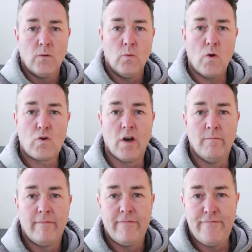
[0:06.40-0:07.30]

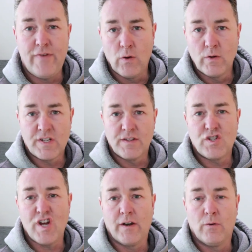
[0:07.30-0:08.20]
Welcome, followers of the
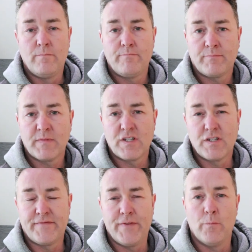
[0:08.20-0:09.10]
channel. This
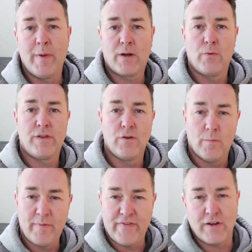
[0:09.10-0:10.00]
is Phil Beck with
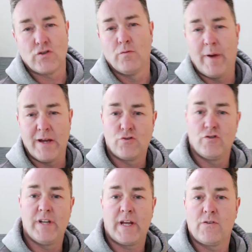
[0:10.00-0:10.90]
your professional painter
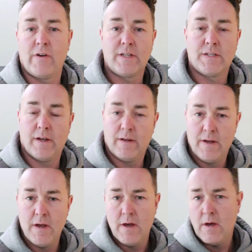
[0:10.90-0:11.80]
and decorator.
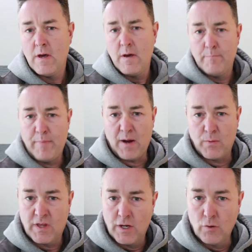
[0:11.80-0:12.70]
Back
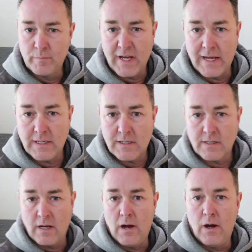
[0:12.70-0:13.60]
with an
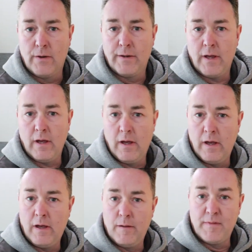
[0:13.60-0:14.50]
update on
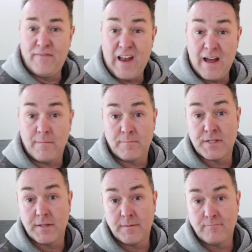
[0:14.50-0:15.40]
the
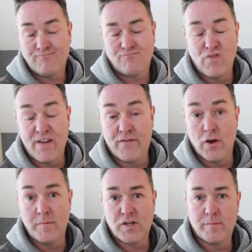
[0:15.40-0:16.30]
flat
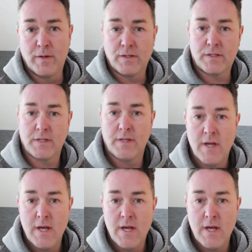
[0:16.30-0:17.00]
refurbishment.